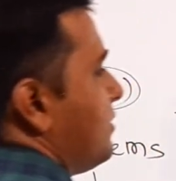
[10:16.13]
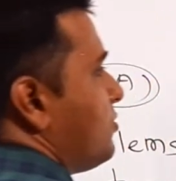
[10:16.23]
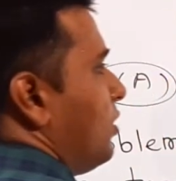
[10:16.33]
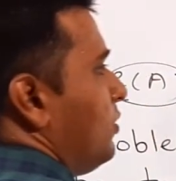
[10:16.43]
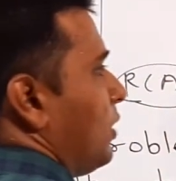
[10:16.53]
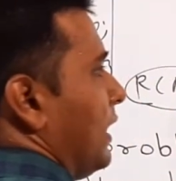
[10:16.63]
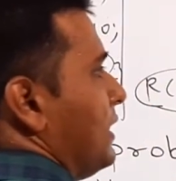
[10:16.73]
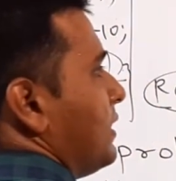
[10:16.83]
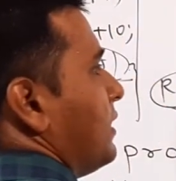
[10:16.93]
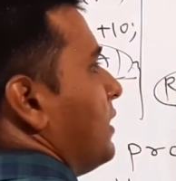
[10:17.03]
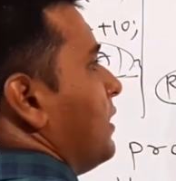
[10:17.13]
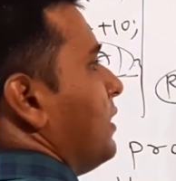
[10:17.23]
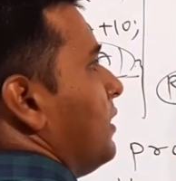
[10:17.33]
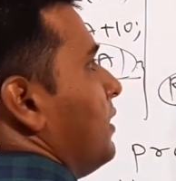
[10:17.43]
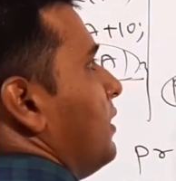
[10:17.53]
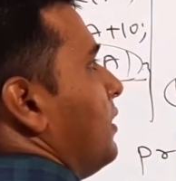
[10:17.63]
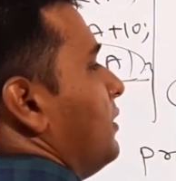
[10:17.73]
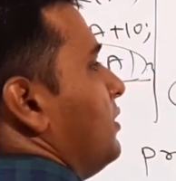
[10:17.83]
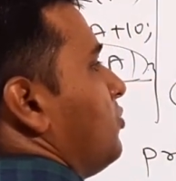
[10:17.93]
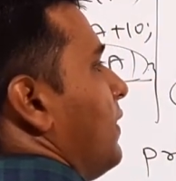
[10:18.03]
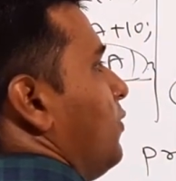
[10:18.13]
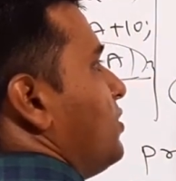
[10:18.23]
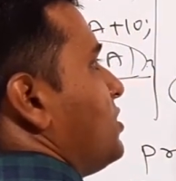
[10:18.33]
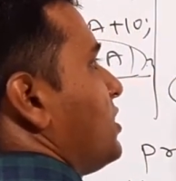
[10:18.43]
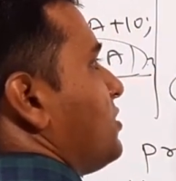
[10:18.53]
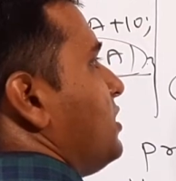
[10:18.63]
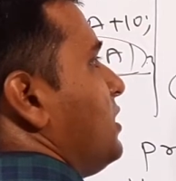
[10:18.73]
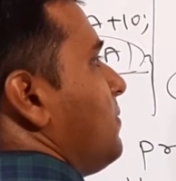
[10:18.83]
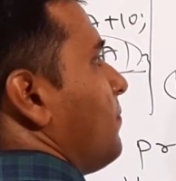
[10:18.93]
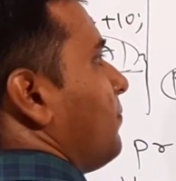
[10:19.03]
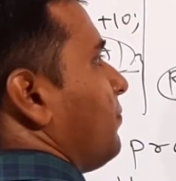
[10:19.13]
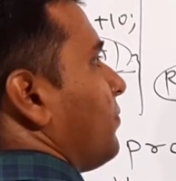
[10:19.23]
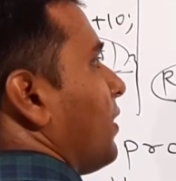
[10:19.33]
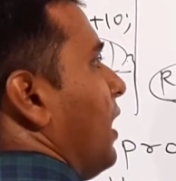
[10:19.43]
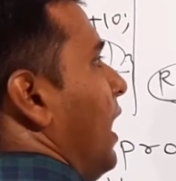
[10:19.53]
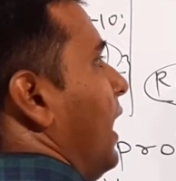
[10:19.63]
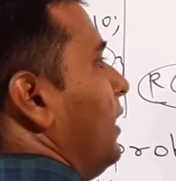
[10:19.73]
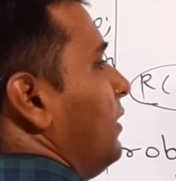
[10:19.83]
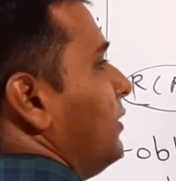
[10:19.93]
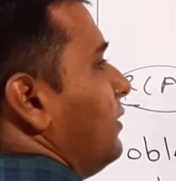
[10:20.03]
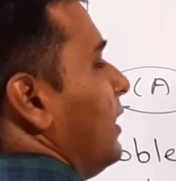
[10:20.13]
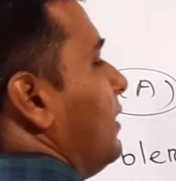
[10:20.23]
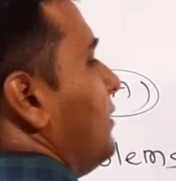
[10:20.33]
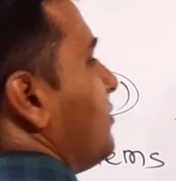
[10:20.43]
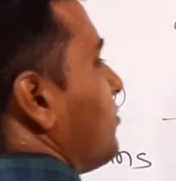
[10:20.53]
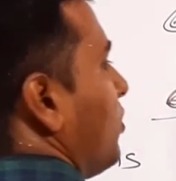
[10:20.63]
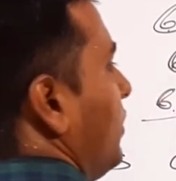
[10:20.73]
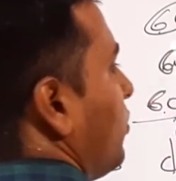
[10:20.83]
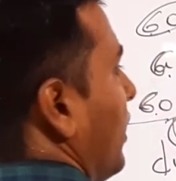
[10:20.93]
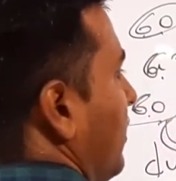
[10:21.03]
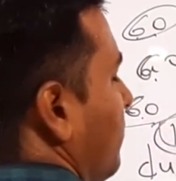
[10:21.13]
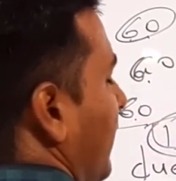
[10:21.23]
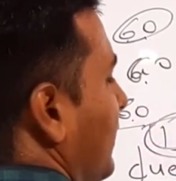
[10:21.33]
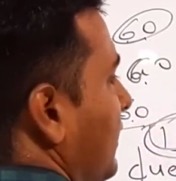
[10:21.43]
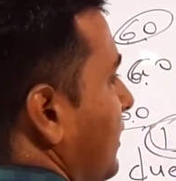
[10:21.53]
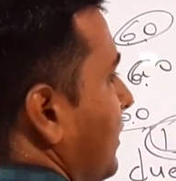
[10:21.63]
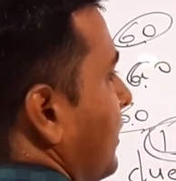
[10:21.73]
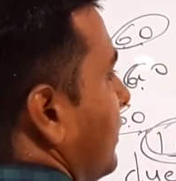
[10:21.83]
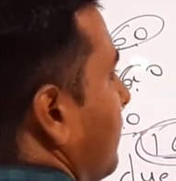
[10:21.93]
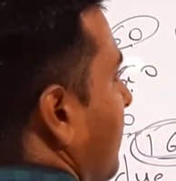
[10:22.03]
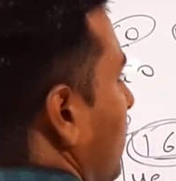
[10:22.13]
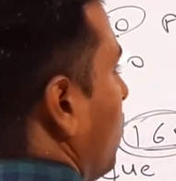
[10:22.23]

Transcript: is going to write this value is 60, and then this is going to write finally the value